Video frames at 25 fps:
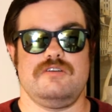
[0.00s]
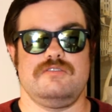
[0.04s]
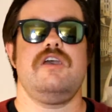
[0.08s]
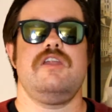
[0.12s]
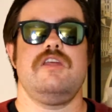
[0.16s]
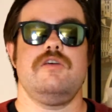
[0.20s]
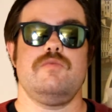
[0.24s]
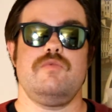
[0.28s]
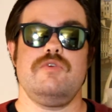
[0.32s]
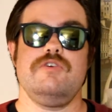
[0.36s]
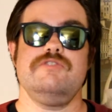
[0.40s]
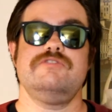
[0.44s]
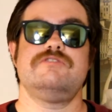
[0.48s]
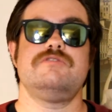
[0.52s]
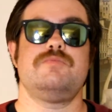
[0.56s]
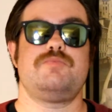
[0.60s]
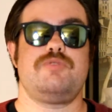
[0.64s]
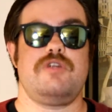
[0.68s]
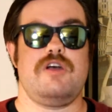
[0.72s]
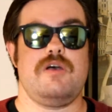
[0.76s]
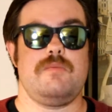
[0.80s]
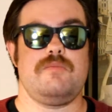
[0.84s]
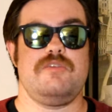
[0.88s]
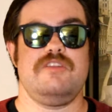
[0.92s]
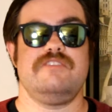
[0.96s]
and it rose to
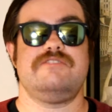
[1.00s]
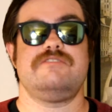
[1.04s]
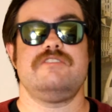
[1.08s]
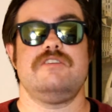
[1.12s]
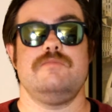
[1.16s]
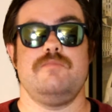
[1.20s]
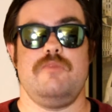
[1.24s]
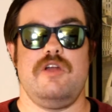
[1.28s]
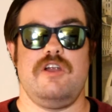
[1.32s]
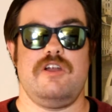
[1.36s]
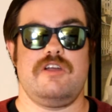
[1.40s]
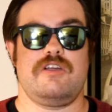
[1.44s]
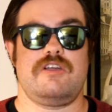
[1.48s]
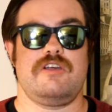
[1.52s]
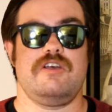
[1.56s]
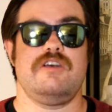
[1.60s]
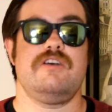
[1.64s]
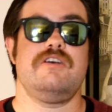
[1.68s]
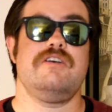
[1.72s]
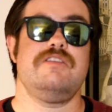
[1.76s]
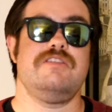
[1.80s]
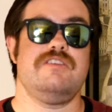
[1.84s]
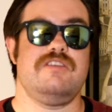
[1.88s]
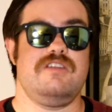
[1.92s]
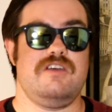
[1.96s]
prominence in America
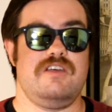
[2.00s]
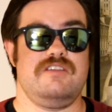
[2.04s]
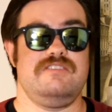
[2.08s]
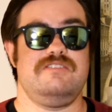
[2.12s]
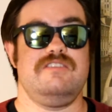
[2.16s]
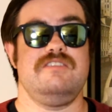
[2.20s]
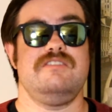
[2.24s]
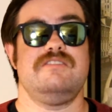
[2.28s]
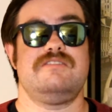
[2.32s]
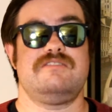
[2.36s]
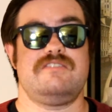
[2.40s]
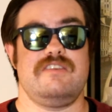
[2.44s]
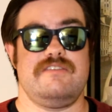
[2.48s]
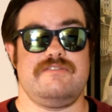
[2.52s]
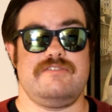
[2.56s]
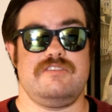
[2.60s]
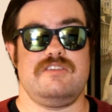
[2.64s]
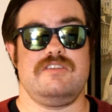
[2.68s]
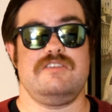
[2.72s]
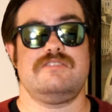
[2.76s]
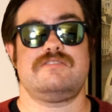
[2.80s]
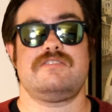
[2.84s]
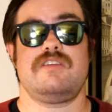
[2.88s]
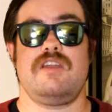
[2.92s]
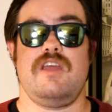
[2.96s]
in the
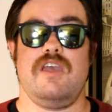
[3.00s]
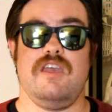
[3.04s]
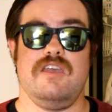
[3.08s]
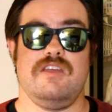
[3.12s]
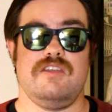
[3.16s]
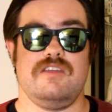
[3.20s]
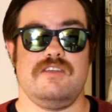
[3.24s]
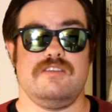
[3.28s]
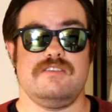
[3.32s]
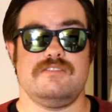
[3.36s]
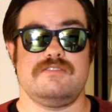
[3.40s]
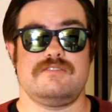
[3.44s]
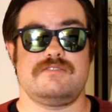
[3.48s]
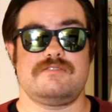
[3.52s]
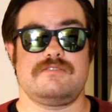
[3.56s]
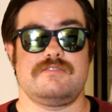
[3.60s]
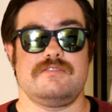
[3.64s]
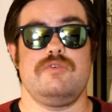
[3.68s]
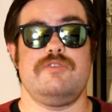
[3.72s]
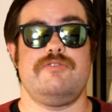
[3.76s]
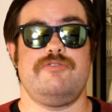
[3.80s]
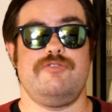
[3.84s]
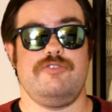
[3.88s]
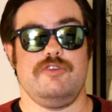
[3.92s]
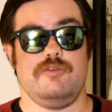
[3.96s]
1970s and 80s,
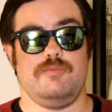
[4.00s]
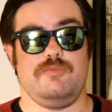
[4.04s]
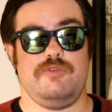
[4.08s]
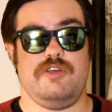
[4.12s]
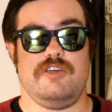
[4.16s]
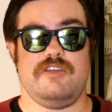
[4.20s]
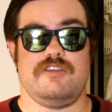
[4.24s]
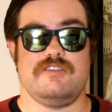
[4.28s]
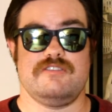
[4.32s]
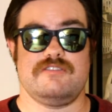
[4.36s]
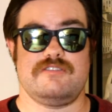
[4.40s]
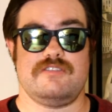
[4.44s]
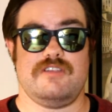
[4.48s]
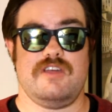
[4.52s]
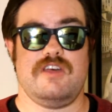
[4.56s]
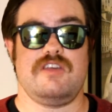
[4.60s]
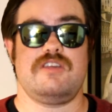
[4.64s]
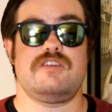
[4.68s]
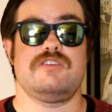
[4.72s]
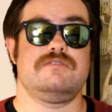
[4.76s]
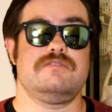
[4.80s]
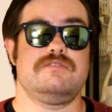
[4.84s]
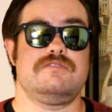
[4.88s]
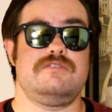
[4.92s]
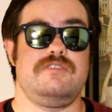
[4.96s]
with filmmakers
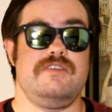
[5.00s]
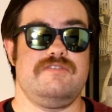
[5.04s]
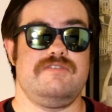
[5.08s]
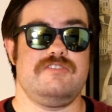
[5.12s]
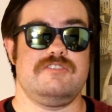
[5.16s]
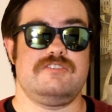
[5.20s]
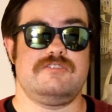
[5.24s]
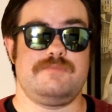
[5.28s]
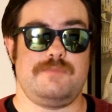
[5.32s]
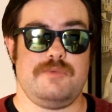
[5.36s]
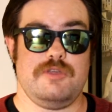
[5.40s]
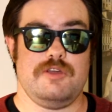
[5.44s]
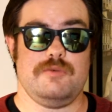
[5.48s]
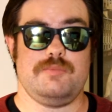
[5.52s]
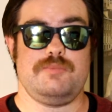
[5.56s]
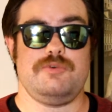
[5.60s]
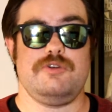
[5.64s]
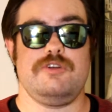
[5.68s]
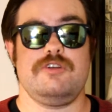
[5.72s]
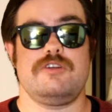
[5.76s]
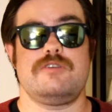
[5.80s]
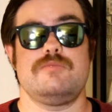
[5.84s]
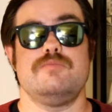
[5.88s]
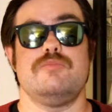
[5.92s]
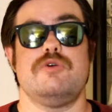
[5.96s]
like Steven
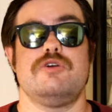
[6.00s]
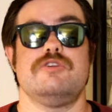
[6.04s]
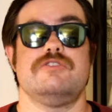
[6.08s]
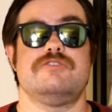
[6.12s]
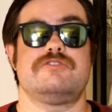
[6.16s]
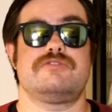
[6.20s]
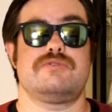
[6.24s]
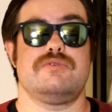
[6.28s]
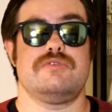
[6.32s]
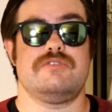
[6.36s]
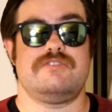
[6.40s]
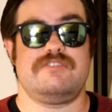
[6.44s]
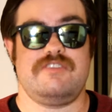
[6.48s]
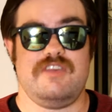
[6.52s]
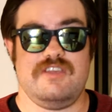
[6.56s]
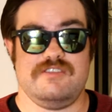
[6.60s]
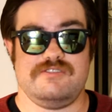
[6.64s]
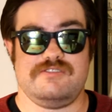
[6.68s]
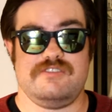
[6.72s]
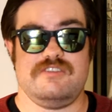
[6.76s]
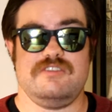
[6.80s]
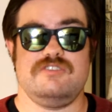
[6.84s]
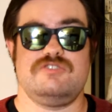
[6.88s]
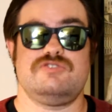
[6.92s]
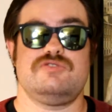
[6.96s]
Spielberg, Martin
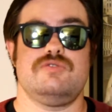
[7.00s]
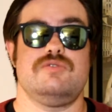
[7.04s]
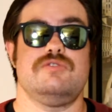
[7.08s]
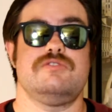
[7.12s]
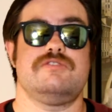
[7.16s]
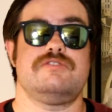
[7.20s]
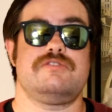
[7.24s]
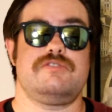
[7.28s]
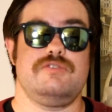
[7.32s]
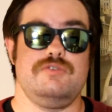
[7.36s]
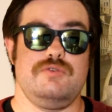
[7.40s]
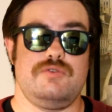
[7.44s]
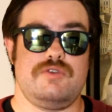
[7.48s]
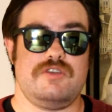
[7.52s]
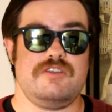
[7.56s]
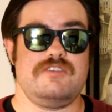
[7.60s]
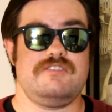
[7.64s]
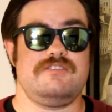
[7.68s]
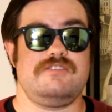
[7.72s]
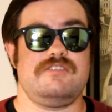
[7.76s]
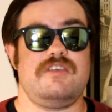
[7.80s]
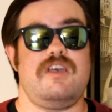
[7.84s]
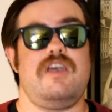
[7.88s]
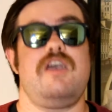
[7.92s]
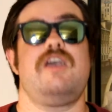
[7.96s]
Scorsese, George
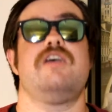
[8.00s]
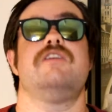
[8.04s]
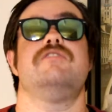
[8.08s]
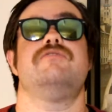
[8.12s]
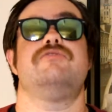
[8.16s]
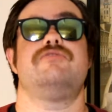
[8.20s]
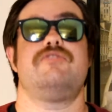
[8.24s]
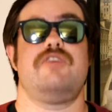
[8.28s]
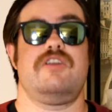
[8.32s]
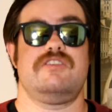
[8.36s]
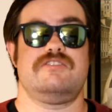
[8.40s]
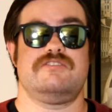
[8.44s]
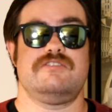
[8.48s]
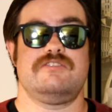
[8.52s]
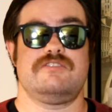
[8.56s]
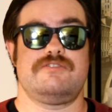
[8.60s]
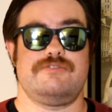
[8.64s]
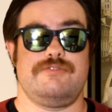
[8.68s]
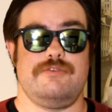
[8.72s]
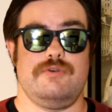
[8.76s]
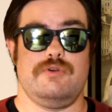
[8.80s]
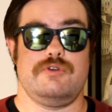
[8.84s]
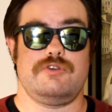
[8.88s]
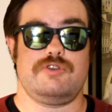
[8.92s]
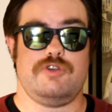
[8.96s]
Lucas, and Francis
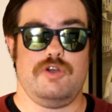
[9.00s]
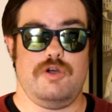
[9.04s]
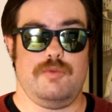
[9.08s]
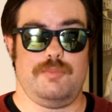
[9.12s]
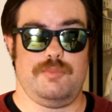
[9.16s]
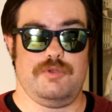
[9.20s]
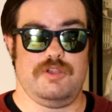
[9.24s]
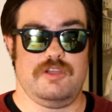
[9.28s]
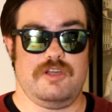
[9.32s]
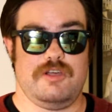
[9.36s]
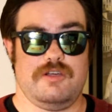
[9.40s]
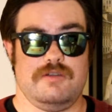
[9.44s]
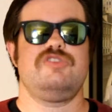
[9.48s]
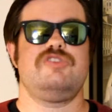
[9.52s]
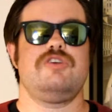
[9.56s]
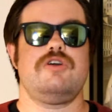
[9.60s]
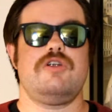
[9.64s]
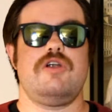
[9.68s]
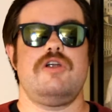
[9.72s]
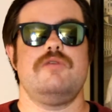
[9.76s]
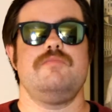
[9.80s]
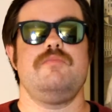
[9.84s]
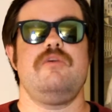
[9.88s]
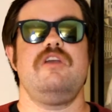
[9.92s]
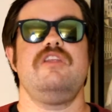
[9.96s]
Ford Coppola.
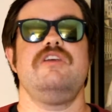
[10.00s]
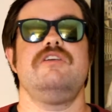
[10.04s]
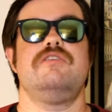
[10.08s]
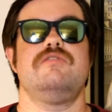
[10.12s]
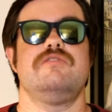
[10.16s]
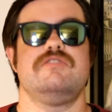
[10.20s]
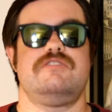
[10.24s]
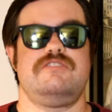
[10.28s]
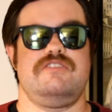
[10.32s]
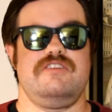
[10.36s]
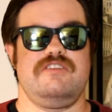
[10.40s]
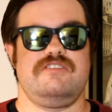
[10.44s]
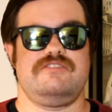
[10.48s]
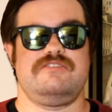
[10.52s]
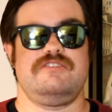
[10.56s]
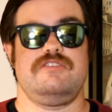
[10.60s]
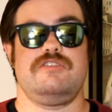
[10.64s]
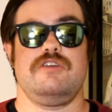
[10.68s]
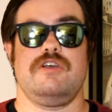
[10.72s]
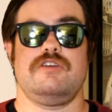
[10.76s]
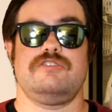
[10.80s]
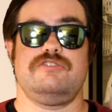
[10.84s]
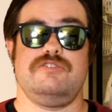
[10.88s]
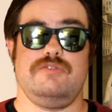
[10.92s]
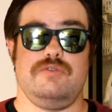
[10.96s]
There are many critiques to
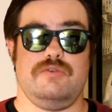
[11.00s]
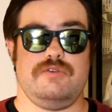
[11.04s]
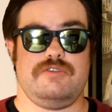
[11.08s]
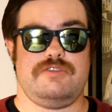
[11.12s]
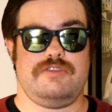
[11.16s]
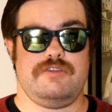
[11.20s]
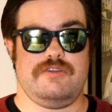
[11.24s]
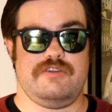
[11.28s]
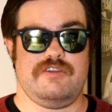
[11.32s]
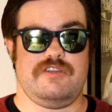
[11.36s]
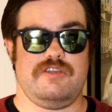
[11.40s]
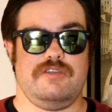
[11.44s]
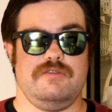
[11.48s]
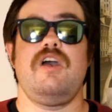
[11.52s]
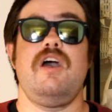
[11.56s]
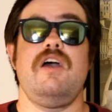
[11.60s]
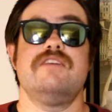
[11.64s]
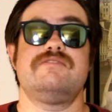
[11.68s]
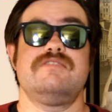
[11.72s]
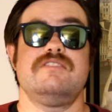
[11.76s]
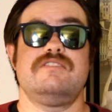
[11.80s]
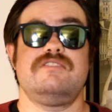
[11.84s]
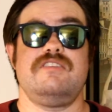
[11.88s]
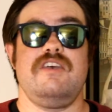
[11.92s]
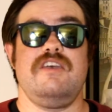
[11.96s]
the auteur theory,
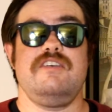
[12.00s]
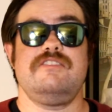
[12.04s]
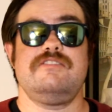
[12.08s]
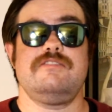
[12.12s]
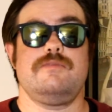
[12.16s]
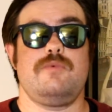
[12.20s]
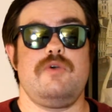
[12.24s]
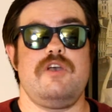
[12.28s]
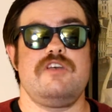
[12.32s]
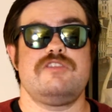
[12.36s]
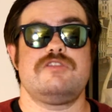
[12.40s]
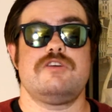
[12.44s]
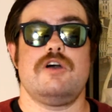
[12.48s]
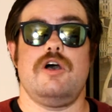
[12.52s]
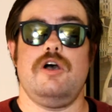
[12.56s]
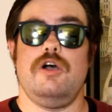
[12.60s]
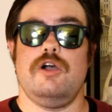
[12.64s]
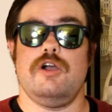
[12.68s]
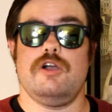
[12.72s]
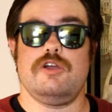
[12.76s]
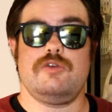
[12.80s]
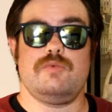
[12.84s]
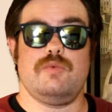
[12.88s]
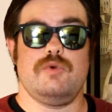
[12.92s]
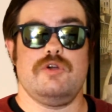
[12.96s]
as it takes away the
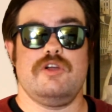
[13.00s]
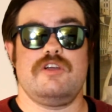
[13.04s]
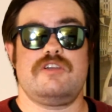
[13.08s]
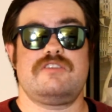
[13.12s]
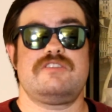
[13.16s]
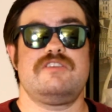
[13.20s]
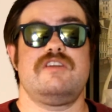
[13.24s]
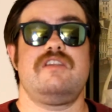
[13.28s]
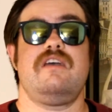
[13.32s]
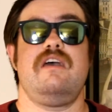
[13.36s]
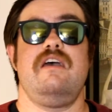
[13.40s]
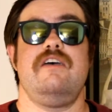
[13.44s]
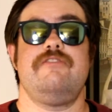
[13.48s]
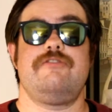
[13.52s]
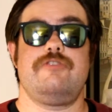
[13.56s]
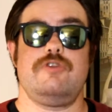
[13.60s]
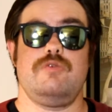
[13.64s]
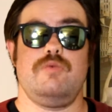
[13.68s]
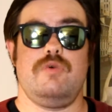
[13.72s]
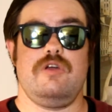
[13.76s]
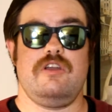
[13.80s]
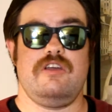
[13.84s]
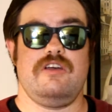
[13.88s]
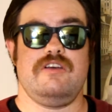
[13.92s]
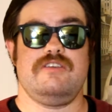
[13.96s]
hard work that
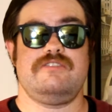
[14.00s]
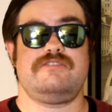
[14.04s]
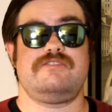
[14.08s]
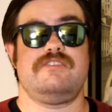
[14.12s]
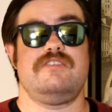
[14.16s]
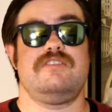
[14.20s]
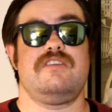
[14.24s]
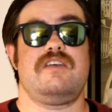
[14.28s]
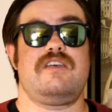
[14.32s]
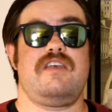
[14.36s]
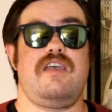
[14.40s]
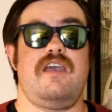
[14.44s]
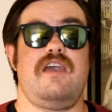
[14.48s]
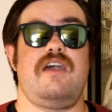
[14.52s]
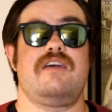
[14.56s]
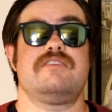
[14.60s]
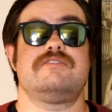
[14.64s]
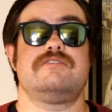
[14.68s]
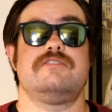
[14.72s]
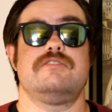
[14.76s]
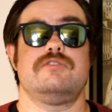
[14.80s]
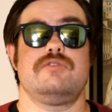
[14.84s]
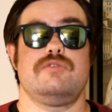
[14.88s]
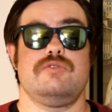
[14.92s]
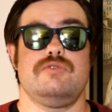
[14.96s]
everyone else in the
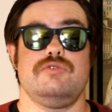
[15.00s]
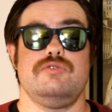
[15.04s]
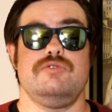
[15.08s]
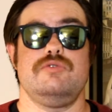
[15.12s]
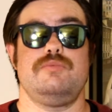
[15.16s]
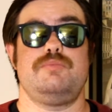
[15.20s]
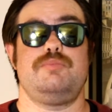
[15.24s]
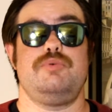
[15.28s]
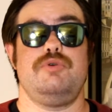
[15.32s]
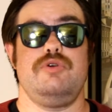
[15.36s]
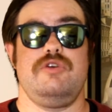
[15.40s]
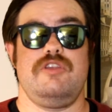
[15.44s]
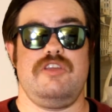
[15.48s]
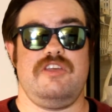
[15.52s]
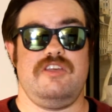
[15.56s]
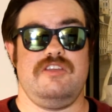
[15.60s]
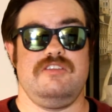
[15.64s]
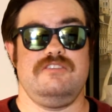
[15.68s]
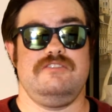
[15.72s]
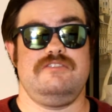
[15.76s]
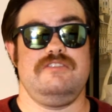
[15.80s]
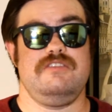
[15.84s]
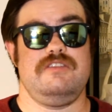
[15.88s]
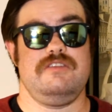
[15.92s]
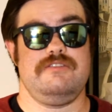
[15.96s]
cast and crew put
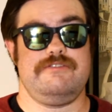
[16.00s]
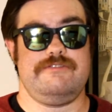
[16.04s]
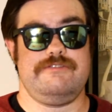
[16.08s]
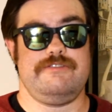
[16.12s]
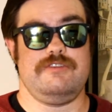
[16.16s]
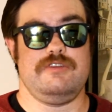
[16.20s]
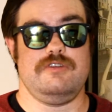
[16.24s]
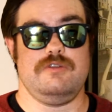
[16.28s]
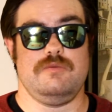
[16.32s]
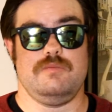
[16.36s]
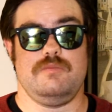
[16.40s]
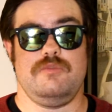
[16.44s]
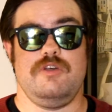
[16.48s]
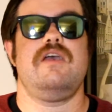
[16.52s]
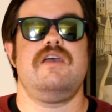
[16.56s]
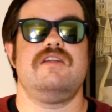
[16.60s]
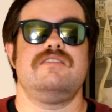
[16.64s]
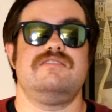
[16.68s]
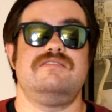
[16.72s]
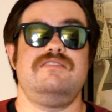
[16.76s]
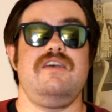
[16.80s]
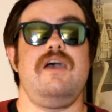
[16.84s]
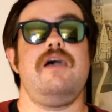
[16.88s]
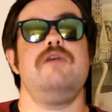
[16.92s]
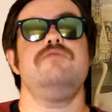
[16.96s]
into the film,
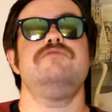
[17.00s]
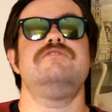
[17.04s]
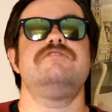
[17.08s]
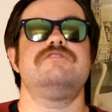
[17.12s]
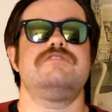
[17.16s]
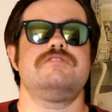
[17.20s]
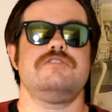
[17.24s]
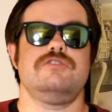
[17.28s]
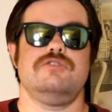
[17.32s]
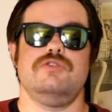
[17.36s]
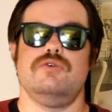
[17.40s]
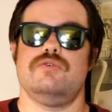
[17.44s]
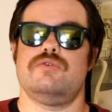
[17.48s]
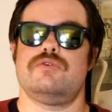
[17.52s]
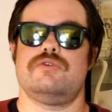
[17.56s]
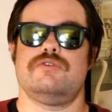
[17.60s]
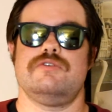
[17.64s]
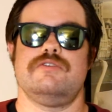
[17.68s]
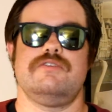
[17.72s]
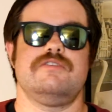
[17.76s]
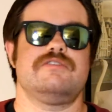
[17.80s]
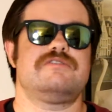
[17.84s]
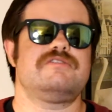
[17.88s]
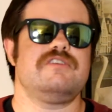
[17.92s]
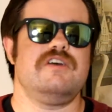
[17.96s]
and touts the
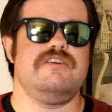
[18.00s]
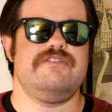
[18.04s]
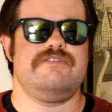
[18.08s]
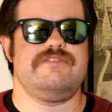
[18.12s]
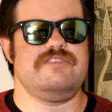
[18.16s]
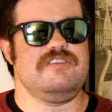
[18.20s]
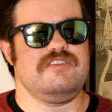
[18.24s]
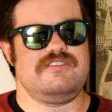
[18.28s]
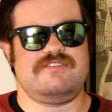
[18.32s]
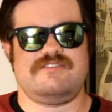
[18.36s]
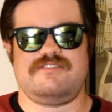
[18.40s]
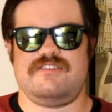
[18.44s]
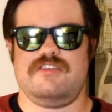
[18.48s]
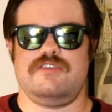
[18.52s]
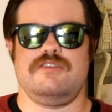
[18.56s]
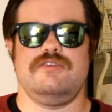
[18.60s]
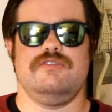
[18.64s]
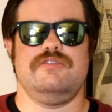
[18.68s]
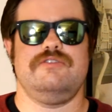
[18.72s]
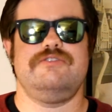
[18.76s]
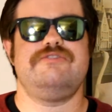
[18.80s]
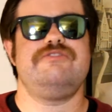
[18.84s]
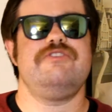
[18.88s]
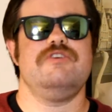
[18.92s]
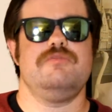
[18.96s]
laurels of the single
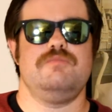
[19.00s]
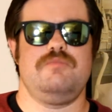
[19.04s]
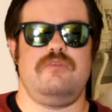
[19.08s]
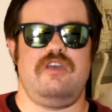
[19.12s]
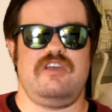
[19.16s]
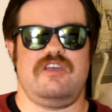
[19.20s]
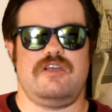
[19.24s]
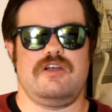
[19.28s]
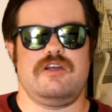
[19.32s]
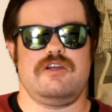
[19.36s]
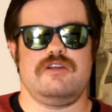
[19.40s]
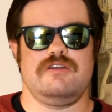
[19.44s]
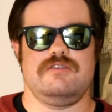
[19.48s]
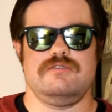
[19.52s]
filmmaker.